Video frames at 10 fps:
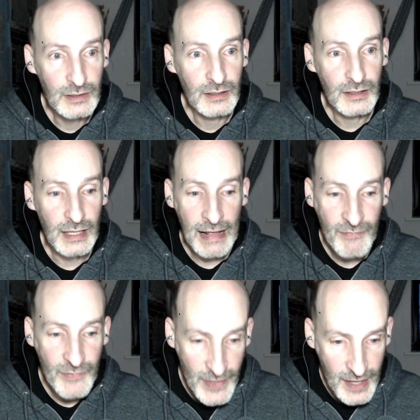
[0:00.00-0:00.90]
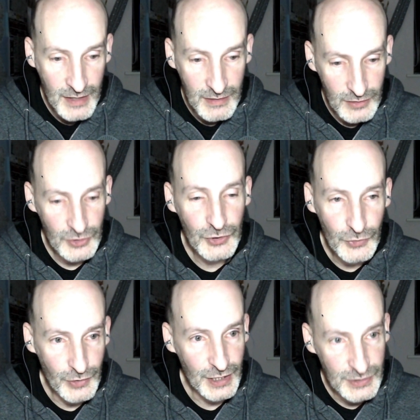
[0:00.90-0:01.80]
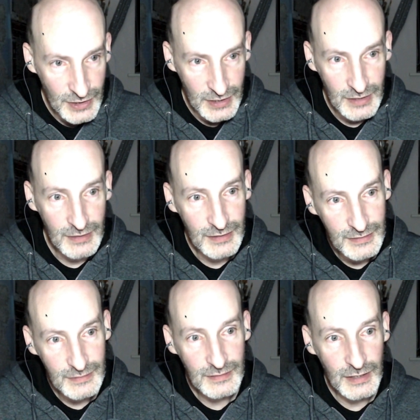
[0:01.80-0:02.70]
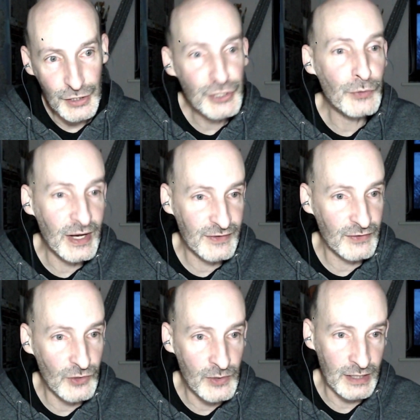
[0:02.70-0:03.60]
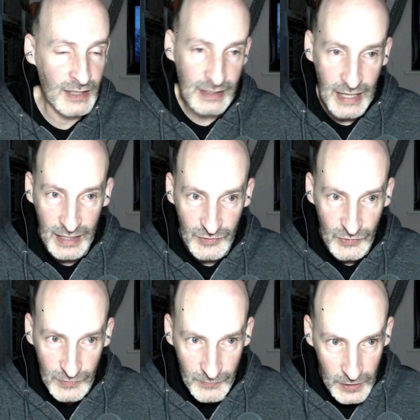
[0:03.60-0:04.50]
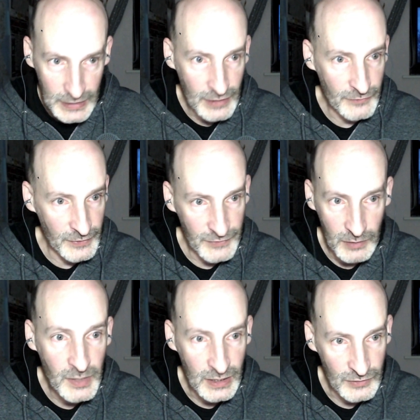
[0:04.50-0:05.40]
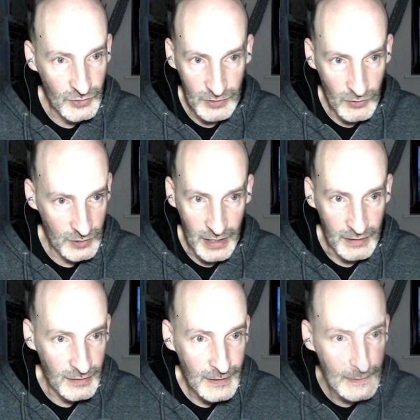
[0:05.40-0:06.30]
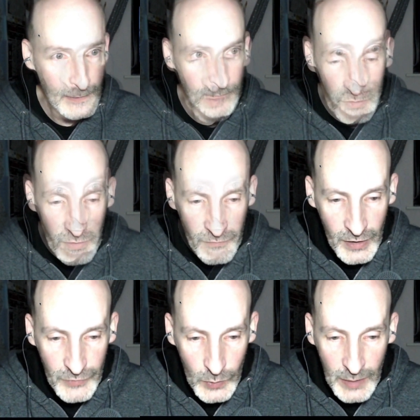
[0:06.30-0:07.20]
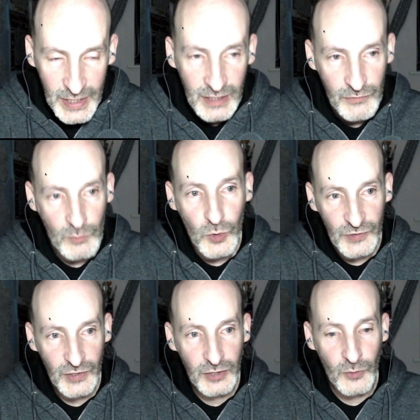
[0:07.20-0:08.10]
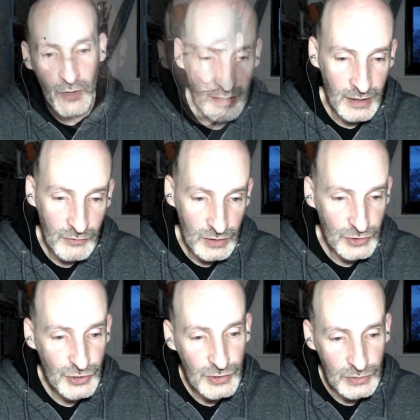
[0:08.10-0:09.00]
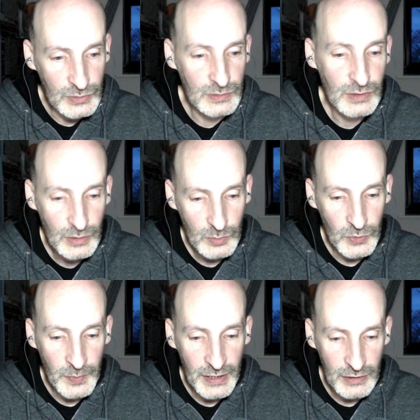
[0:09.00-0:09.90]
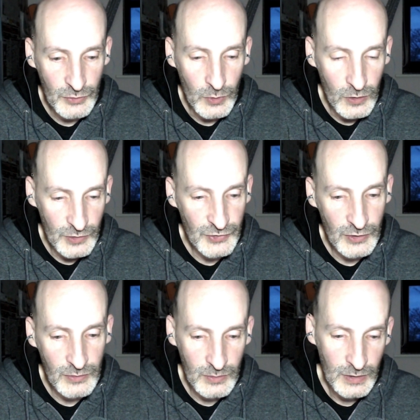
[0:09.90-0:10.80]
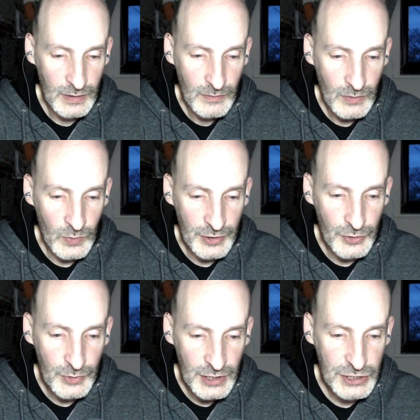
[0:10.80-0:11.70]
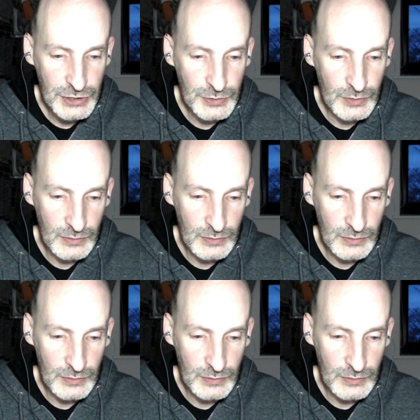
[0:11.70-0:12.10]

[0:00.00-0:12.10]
and then you return a new access token that lasts for another 15 minutes or 10. If you want to make it even more secure, level 2 will be to also, when you issue,